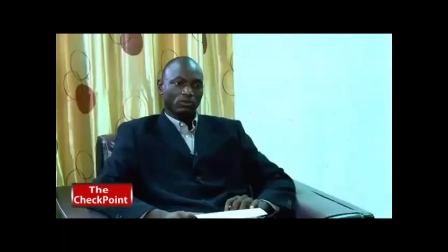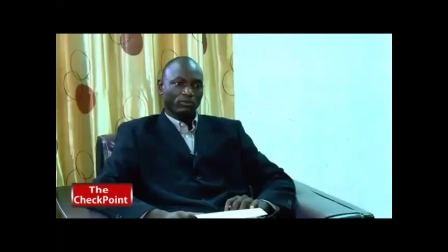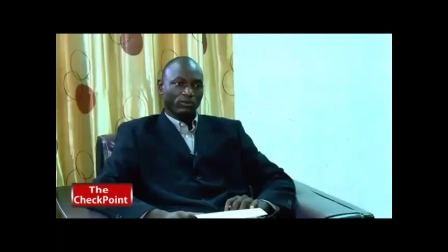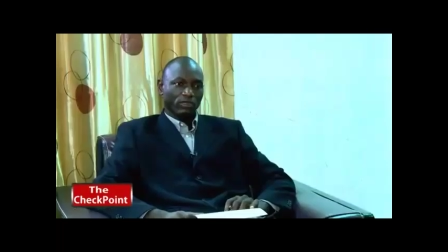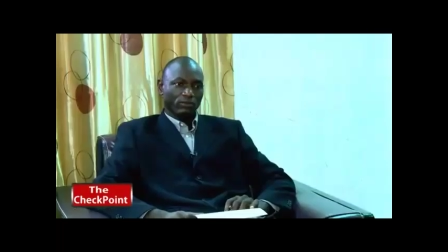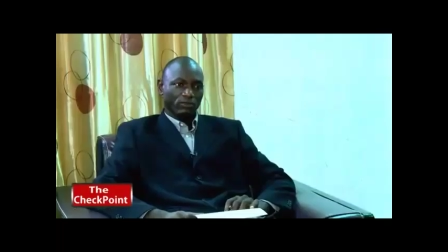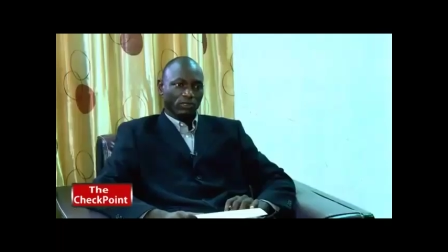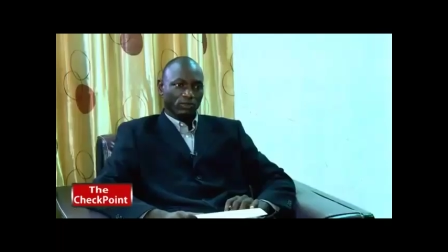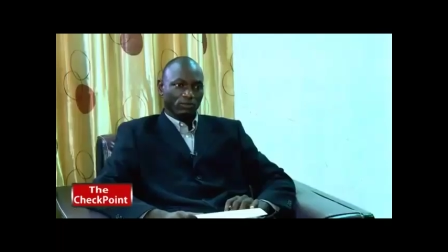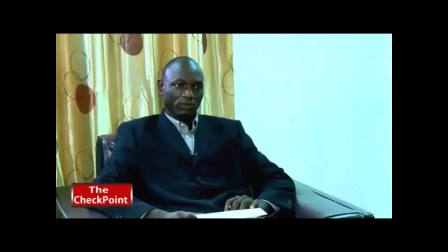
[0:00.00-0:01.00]
is not doing very well
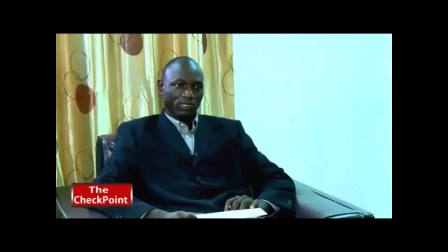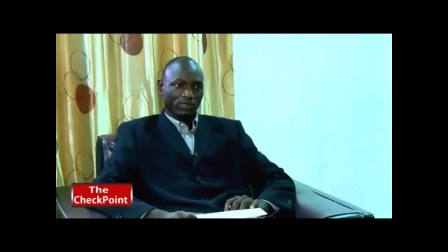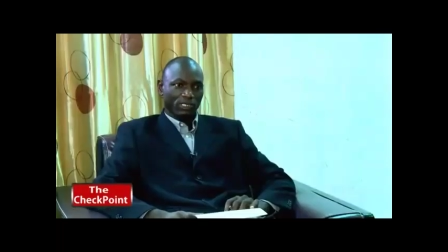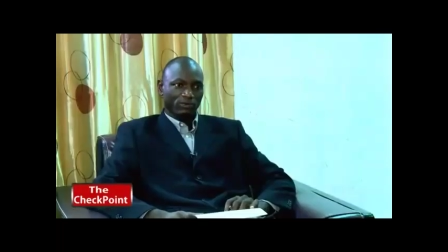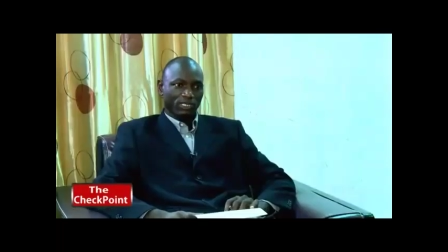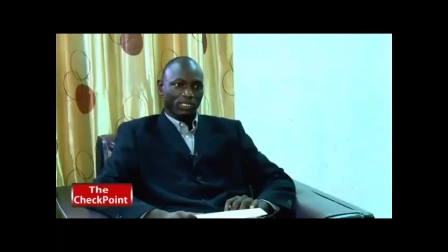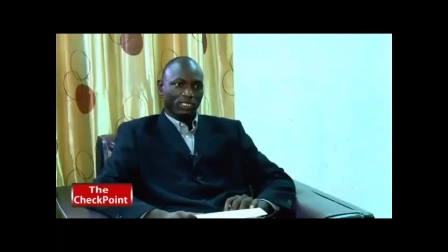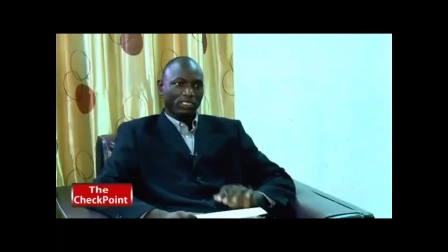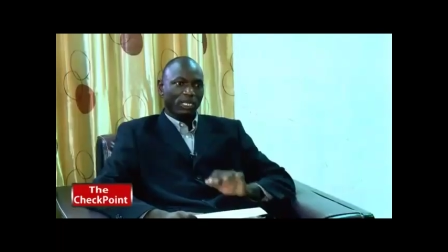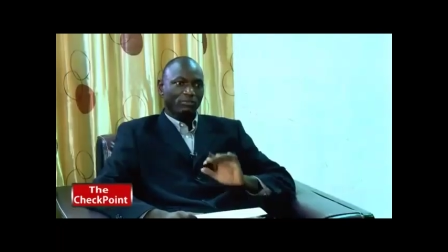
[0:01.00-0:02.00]
when it comes to waste management,
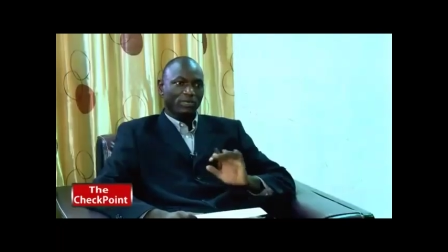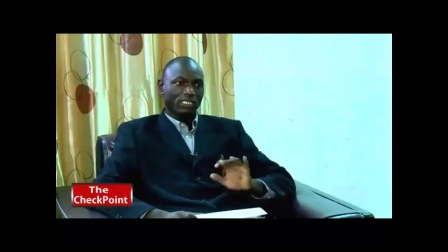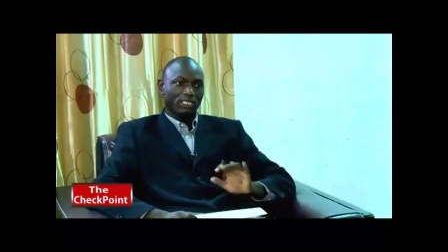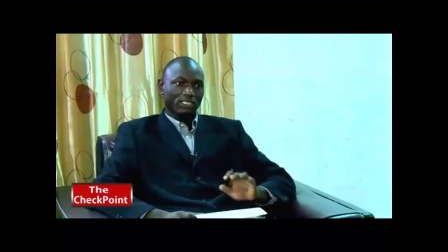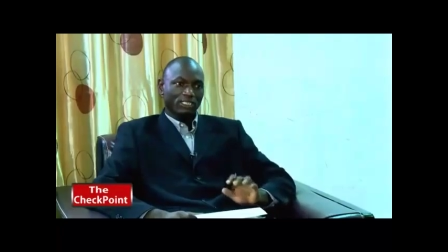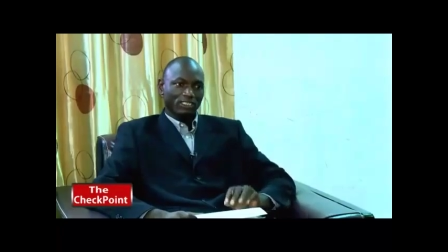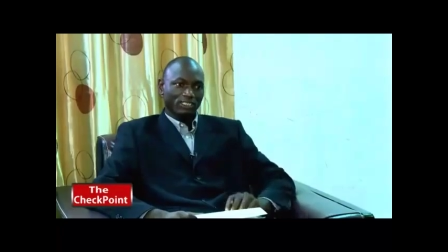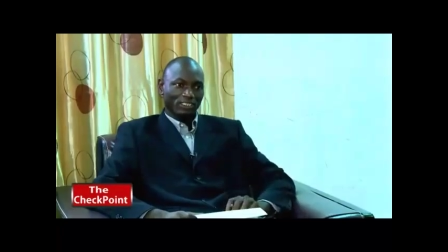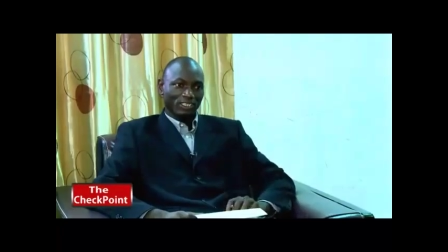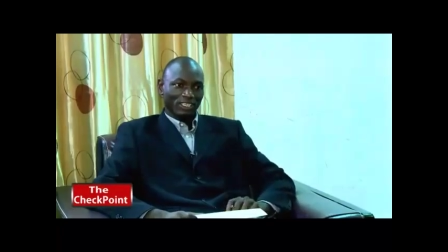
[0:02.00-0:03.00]
and these are basic
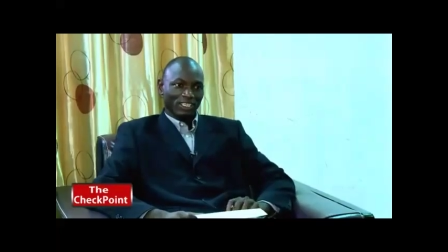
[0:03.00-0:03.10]
things.